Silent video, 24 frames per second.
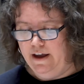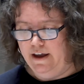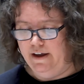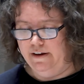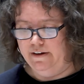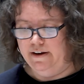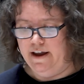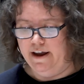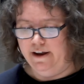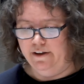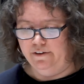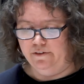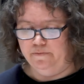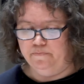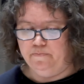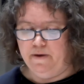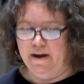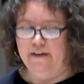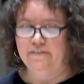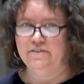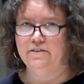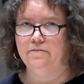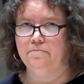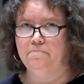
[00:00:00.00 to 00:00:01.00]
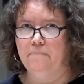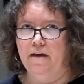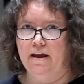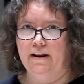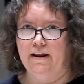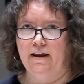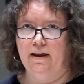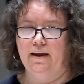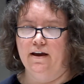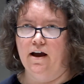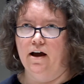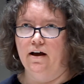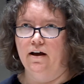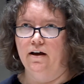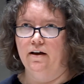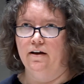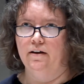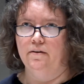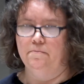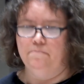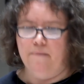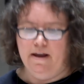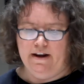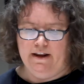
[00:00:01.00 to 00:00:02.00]
And Negus painted many
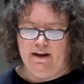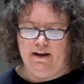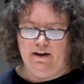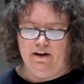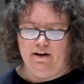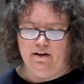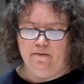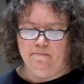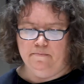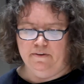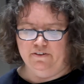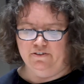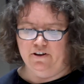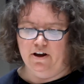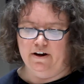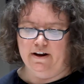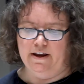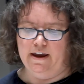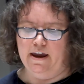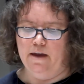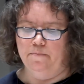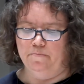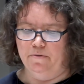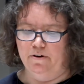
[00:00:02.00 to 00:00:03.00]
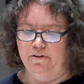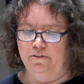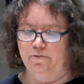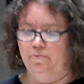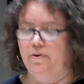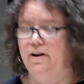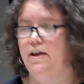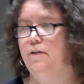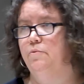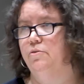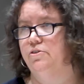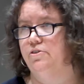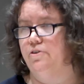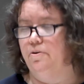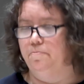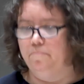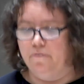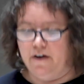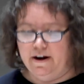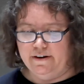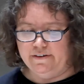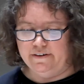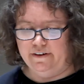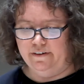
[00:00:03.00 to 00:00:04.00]
Masonic aprons when he was an
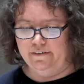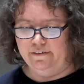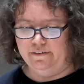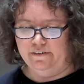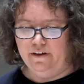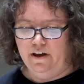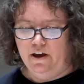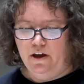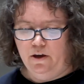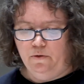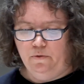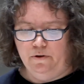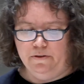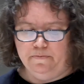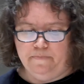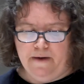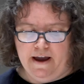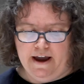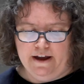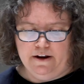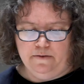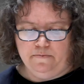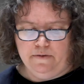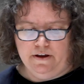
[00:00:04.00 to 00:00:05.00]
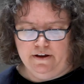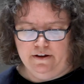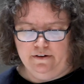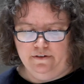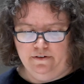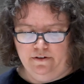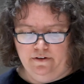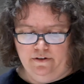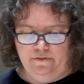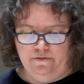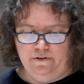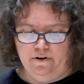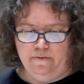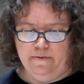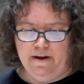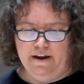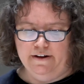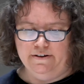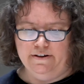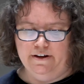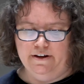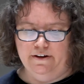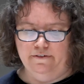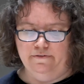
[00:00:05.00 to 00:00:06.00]
apprentice with Penniman from
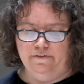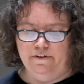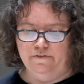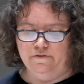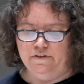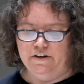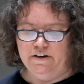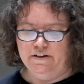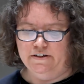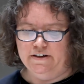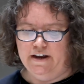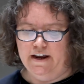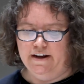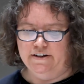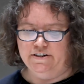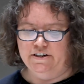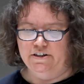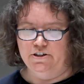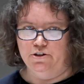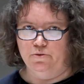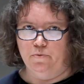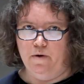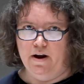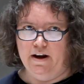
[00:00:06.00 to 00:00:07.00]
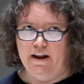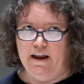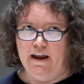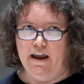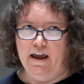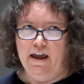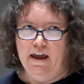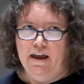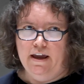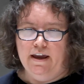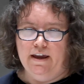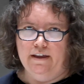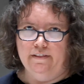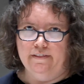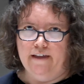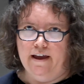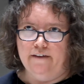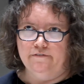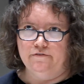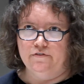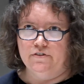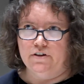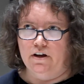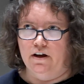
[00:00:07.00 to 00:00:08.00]
1815 to 1820. He
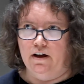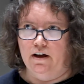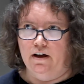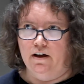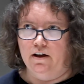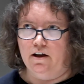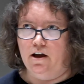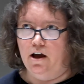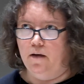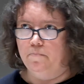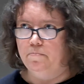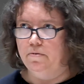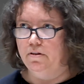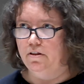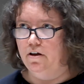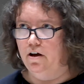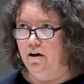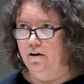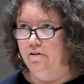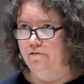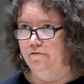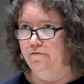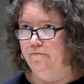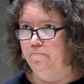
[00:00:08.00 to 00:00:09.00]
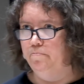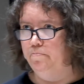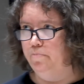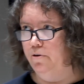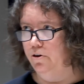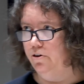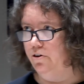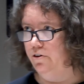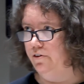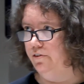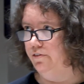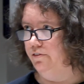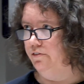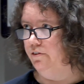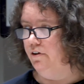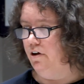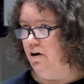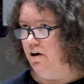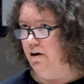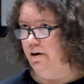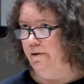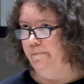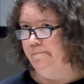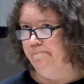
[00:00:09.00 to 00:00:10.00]
left a couple of books,
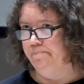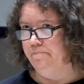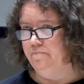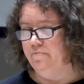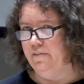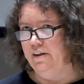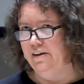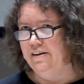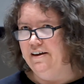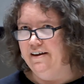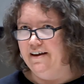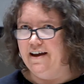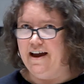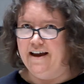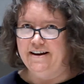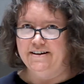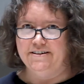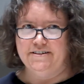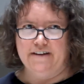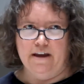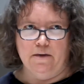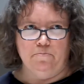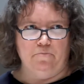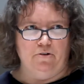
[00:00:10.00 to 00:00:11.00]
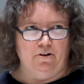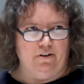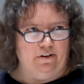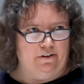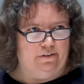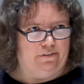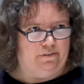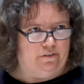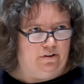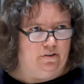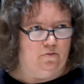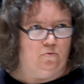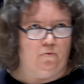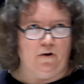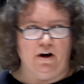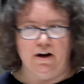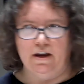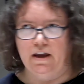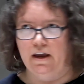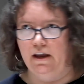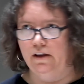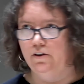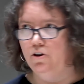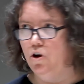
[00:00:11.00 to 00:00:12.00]
kind of day books, where
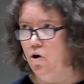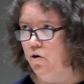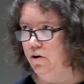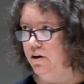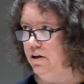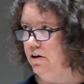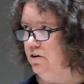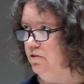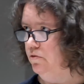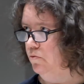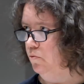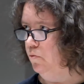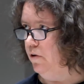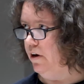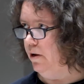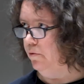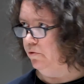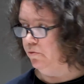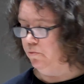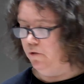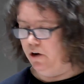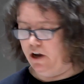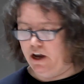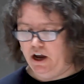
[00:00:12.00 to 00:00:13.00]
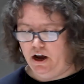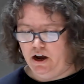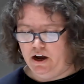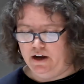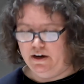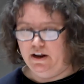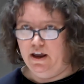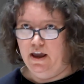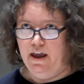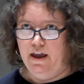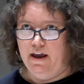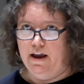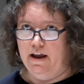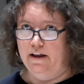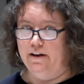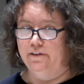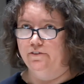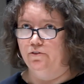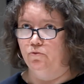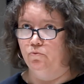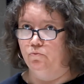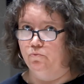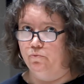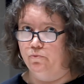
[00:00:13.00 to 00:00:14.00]
he noted what he was working on, and
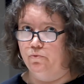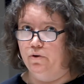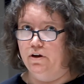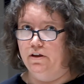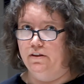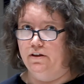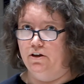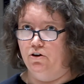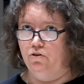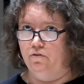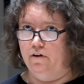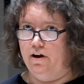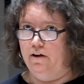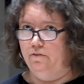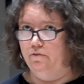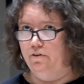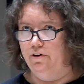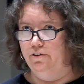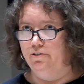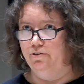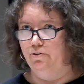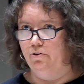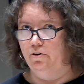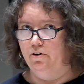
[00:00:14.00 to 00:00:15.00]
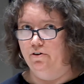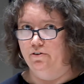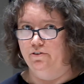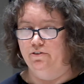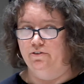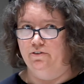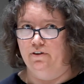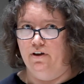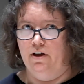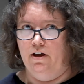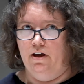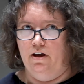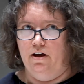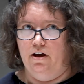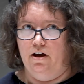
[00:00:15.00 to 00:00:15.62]
it's a really great resource